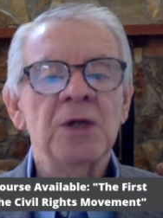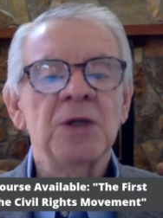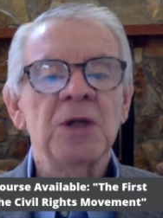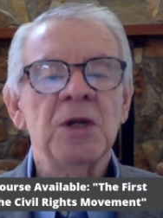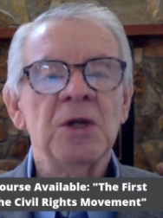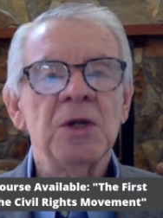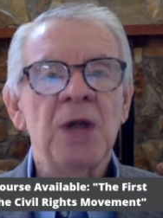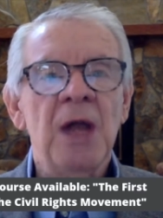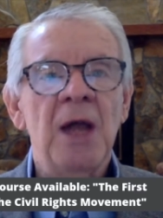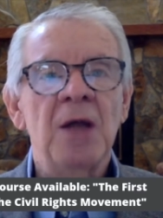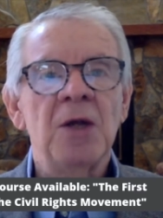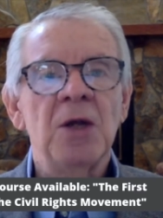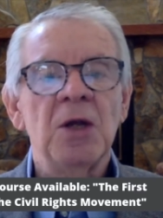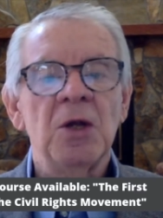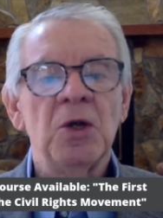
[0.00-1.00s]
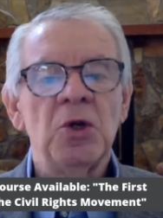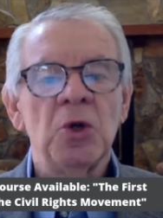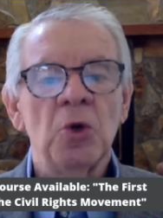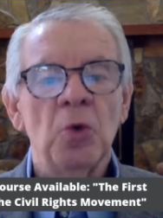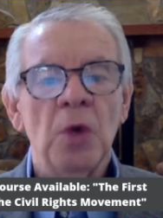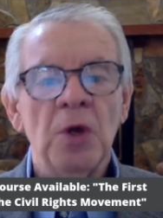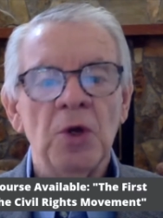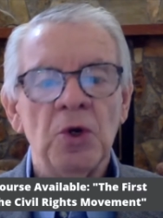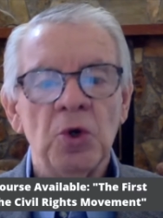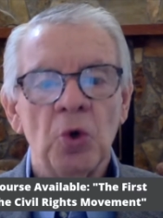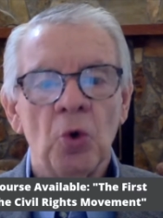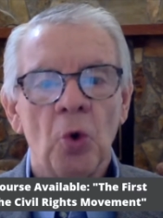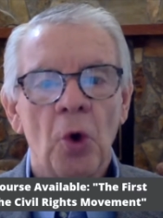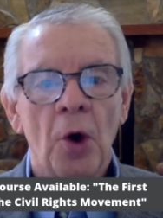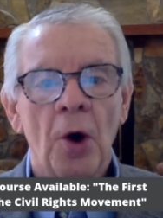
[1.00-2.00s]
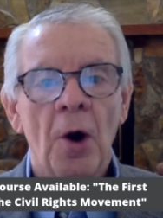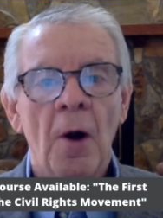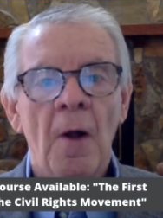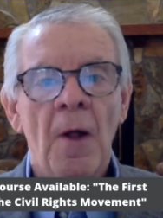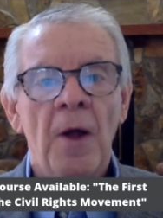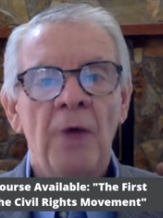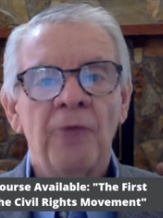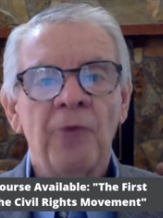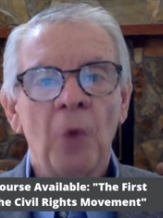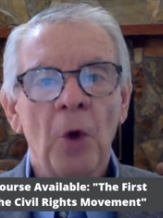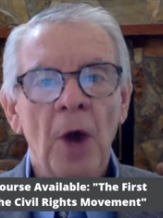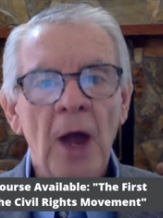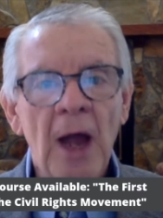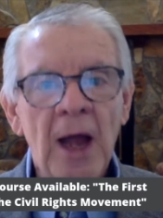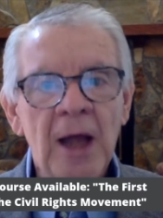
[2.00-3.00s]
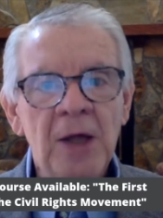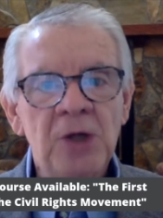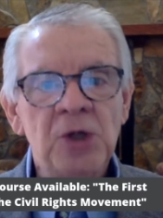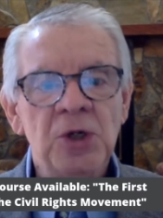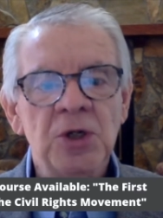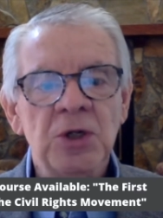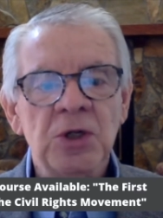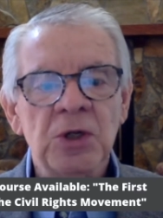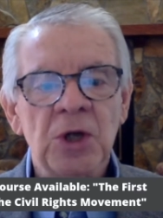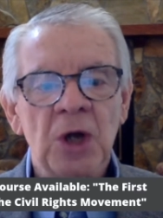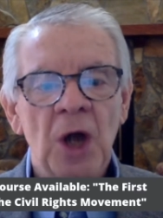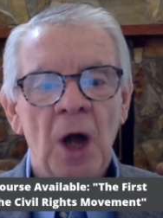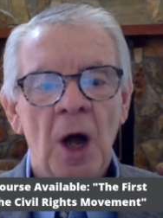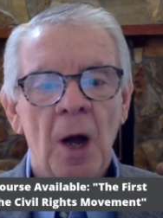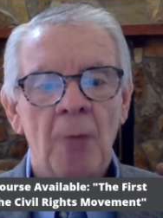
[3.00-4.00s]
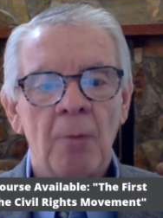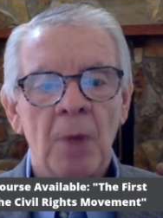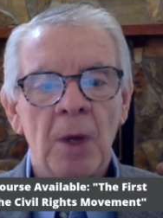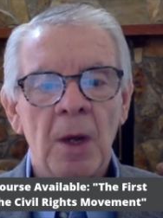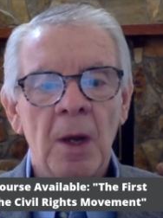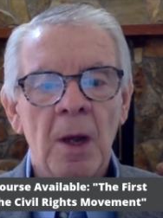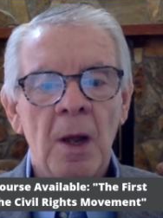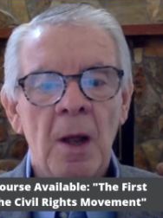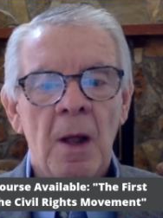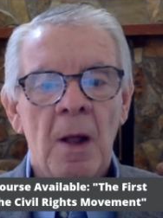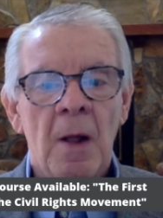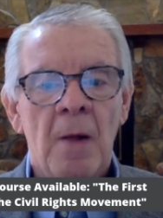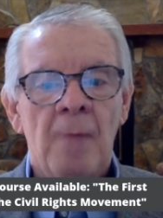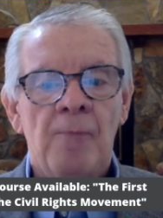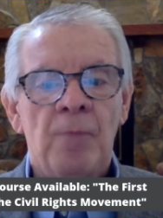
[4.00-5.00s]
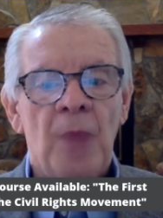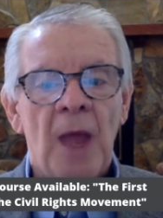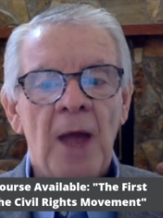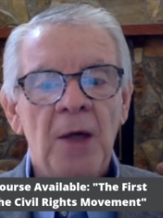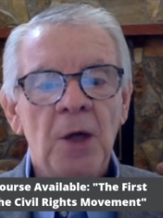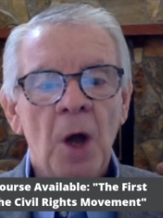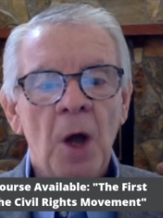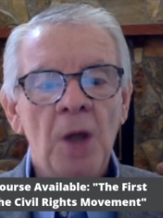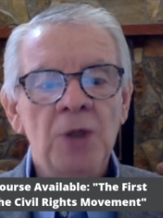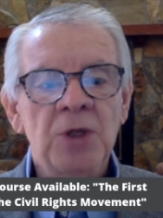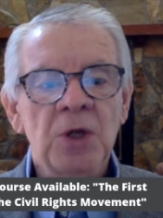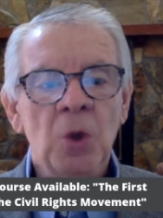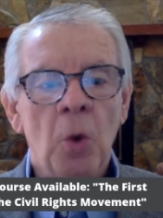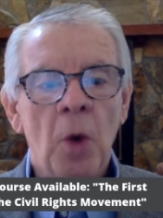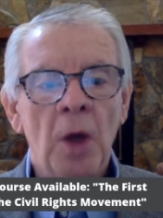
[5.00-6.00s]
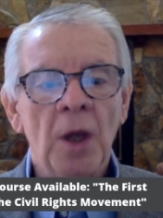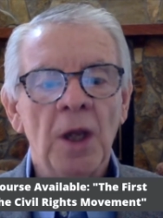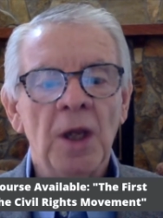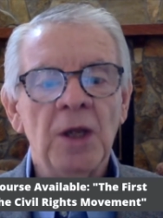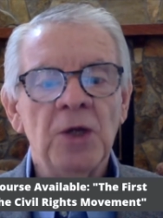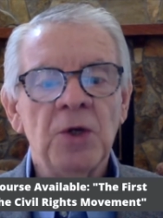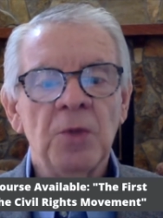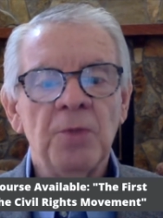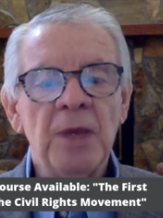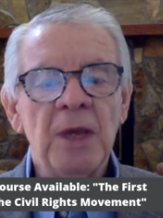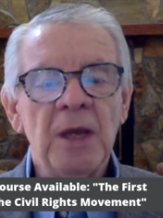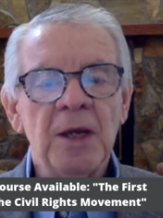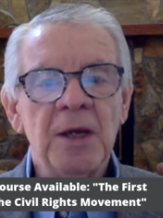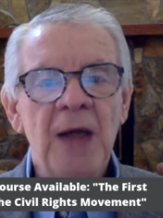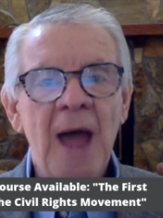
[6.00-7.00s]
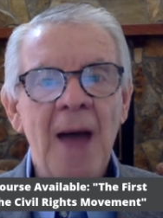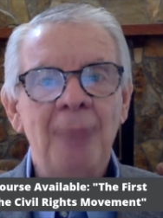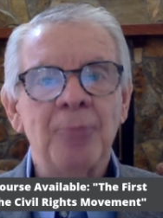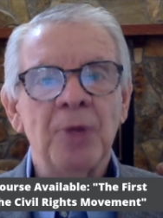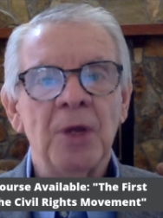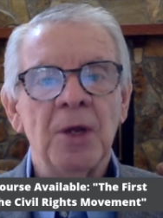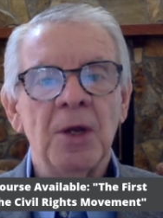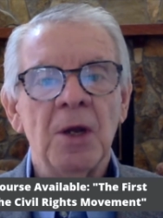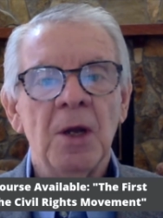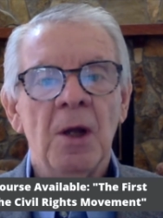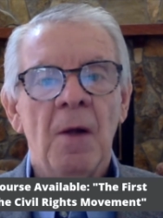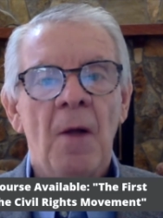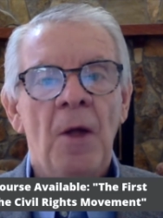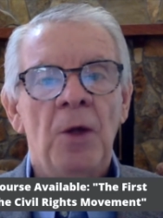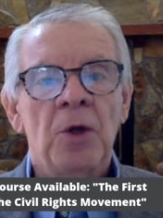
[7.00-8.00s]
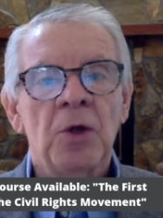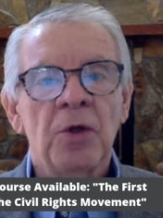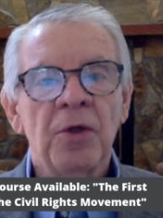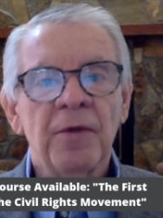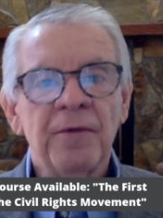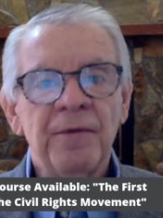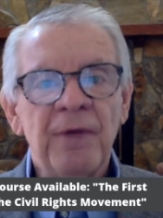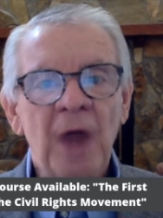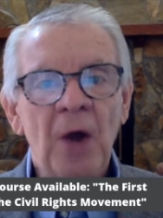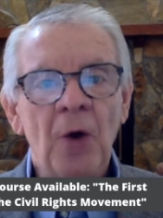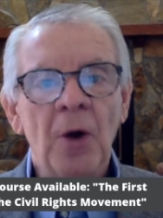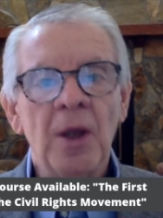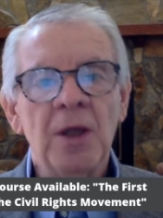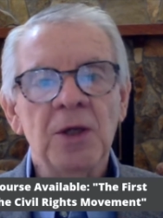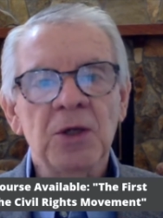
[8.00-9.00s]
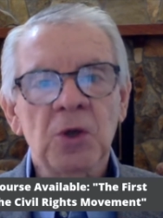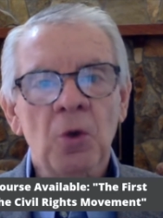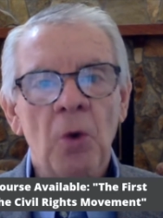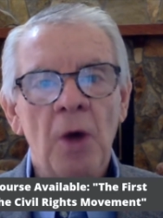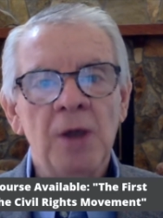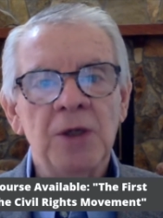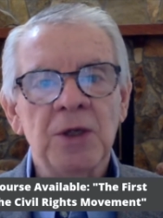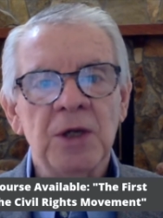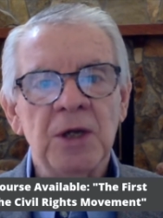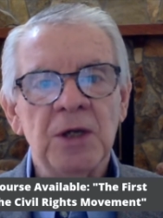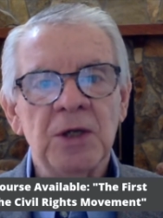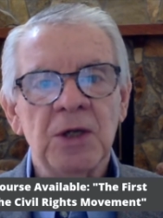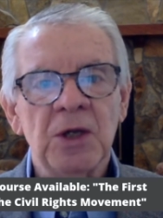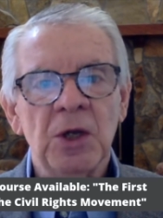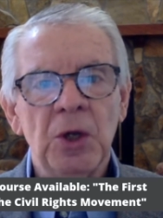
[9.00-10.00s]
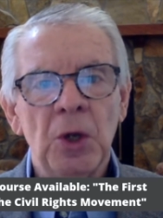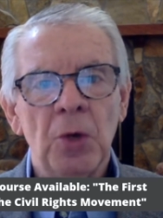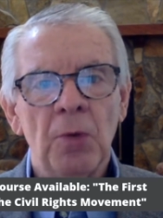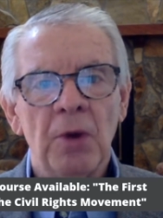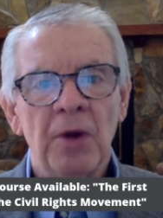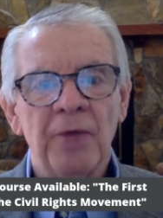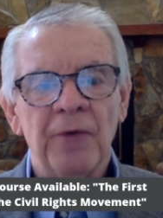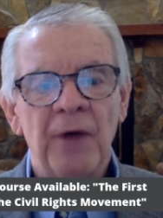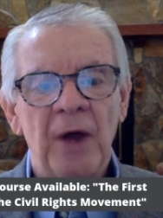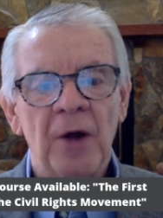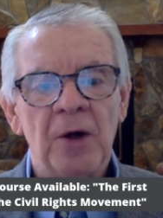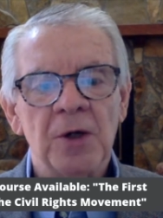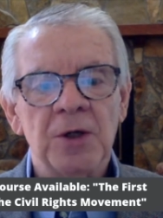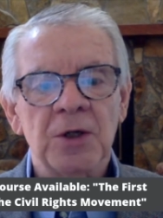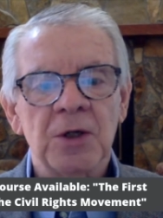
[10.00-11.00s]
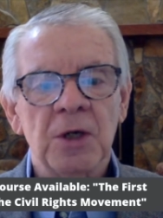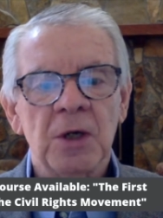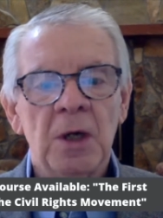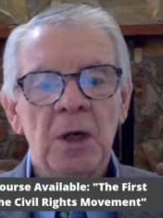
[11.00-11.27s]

is intended to endure for ages to come, and consequently to be adapted to the various crises in human affairs.